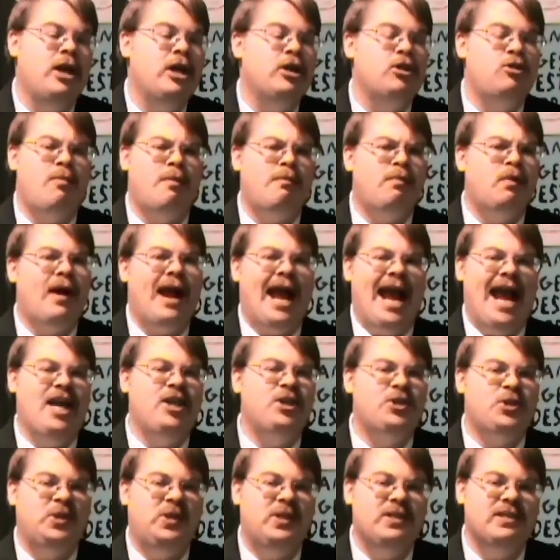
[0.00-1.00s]
Do you remember
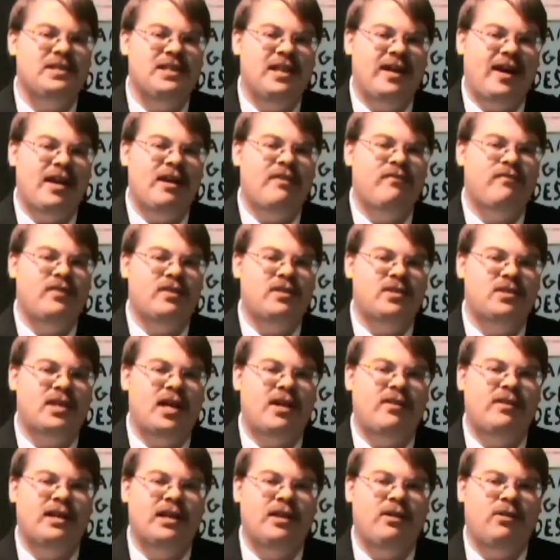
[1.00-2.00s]
Angela's knife in
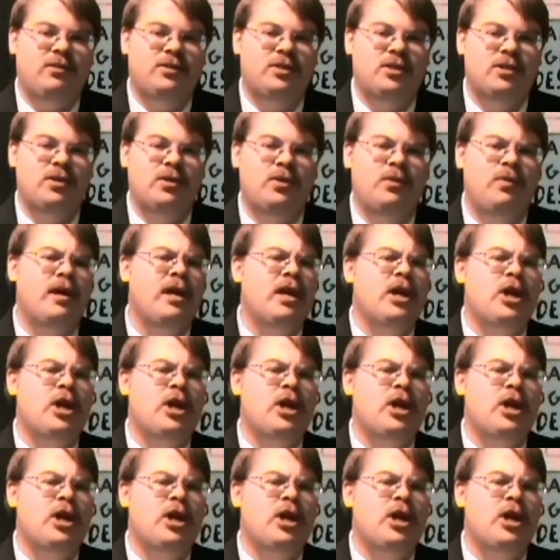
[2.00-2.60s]
Silent Hill 2? You